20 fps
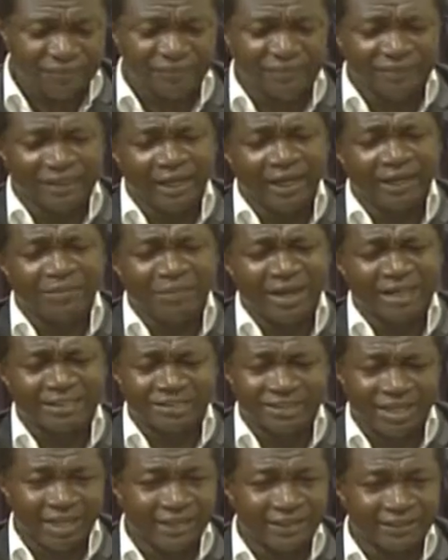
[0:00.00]
and my
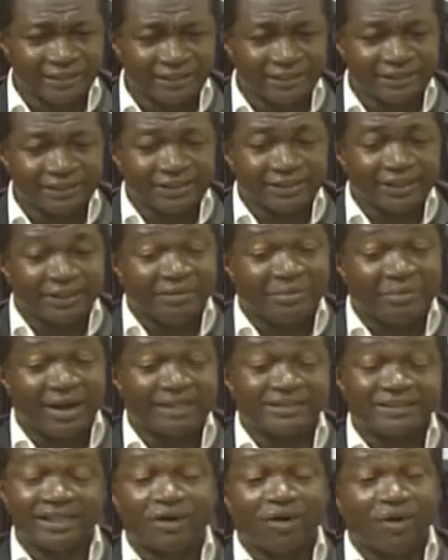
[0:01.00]
salary, my
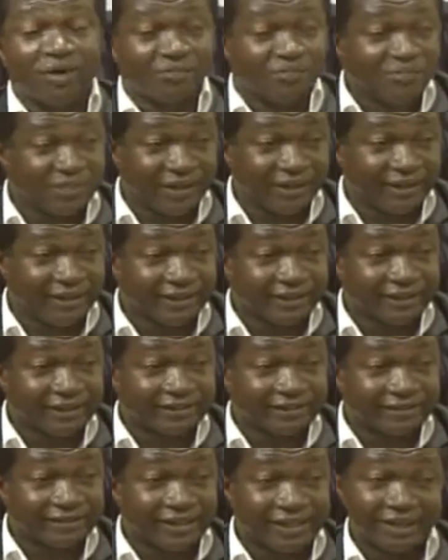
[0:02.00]
take-home pay
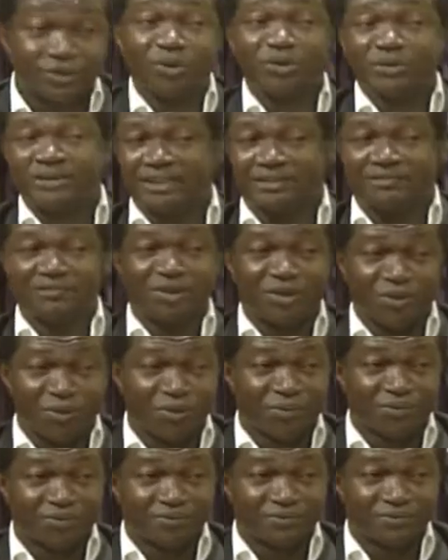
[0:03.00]
cannot take me
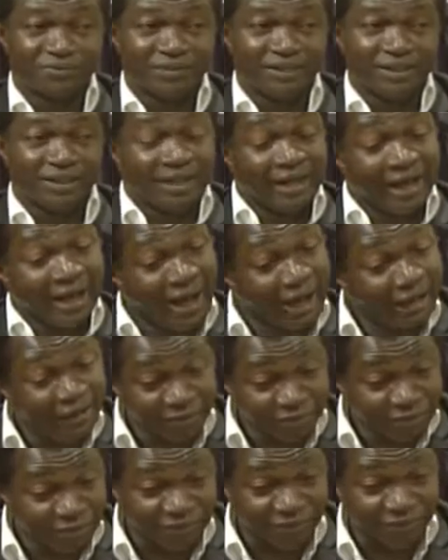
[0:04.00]
home, I
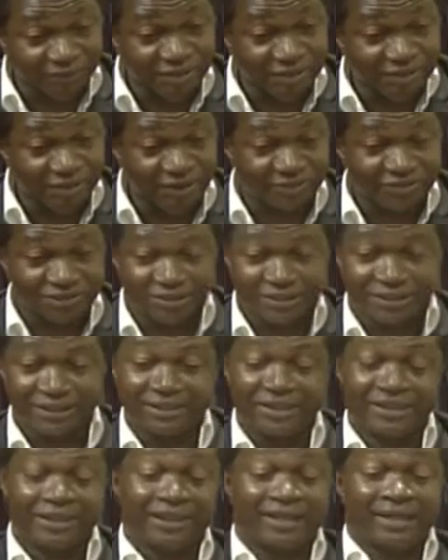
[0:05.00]
am a police officer.
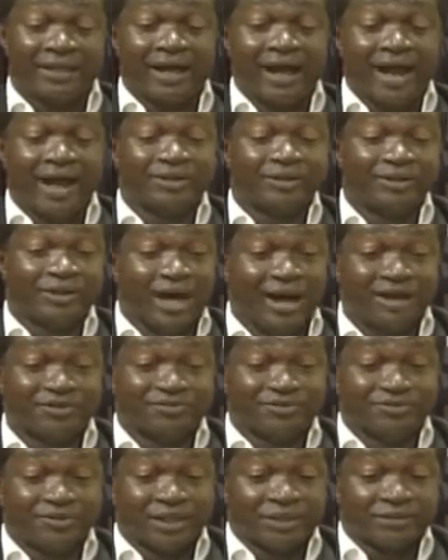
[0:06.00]
I don't
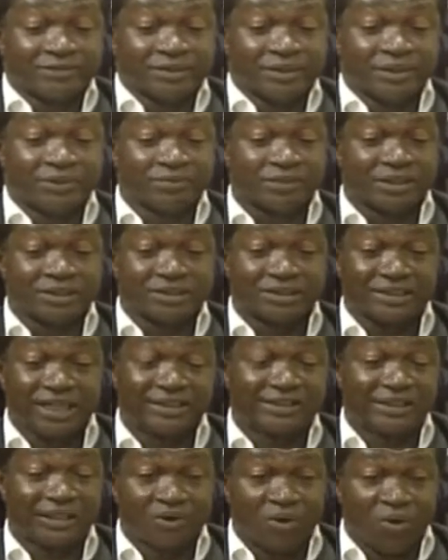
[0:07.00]
have a
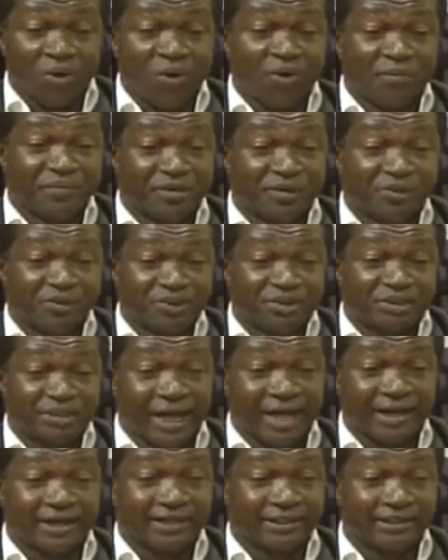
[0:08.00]
standard home in which
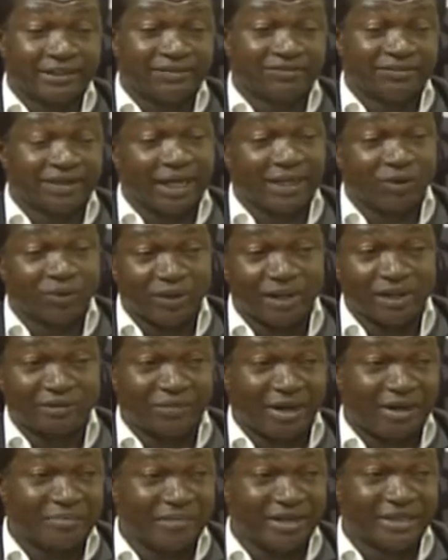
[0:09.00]
I can live, and I look at
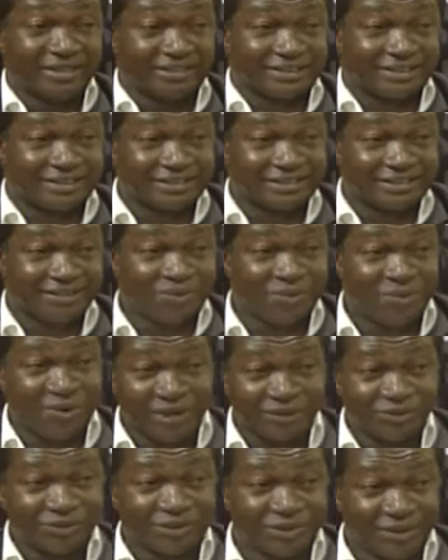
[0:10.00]
my mates who
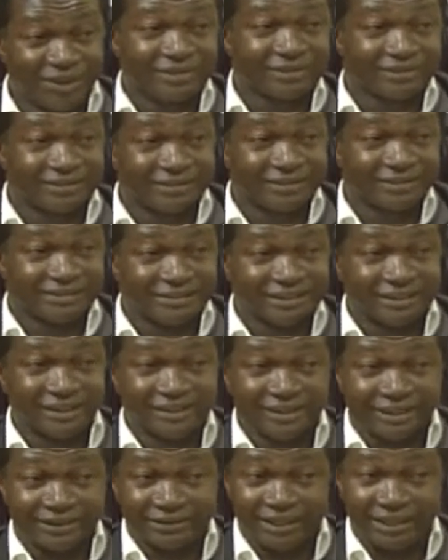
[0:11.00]
are doing other things
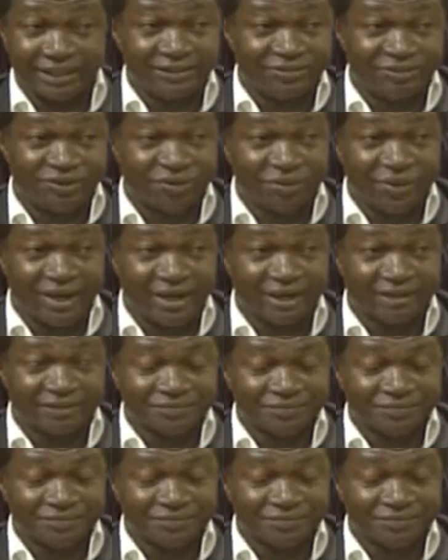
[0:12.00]
and they're living well.